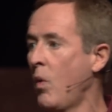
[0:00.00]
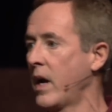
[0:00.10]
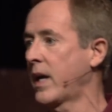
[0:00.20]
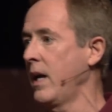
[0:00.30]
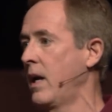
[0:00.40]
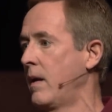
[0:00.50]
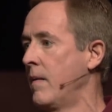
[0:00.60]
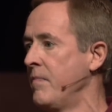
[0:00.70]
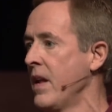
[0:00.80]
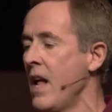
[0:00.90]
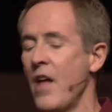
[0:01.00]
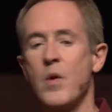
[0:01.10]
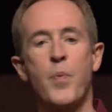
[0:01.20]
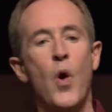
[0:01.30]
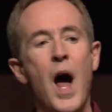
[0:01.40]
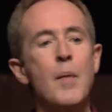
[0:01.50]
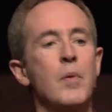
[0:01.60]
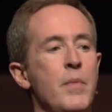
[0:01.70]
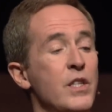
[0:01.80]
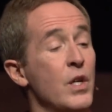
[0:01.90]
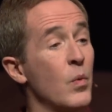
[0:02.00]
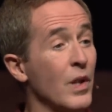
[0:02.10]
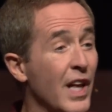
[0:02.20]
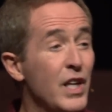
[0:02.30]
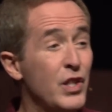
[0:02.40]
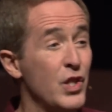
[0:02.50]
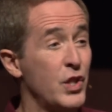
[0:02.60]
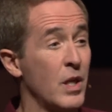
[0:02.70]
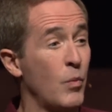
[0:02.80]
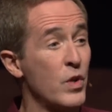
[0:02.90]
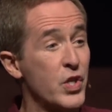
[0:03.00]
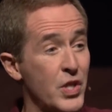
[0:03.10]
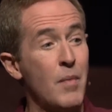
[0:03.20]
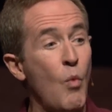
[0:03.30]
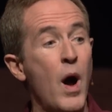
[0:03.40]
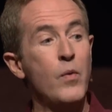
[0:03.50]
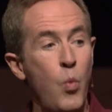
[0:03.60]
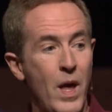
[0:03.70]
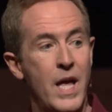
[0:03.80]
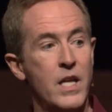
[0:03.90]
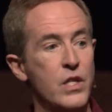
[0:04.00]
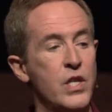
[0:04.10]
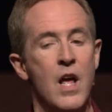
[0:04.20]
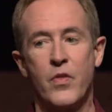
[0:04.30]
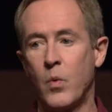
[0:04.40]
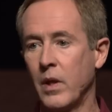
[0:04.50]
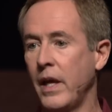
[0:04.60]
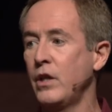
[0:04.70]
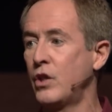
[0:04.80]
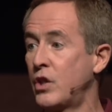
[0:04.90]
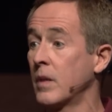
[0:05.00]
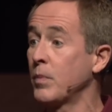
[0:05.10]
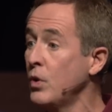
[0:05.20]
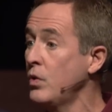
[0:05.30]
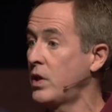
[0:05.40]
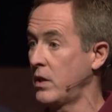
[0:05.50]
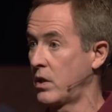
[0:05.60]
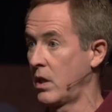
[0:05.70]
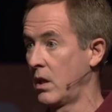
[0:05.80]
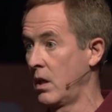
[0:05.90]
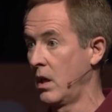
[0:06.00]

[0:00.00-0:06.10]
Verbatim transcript: he won again. And the problem is in a relationship, when someone wins, the relationship loses.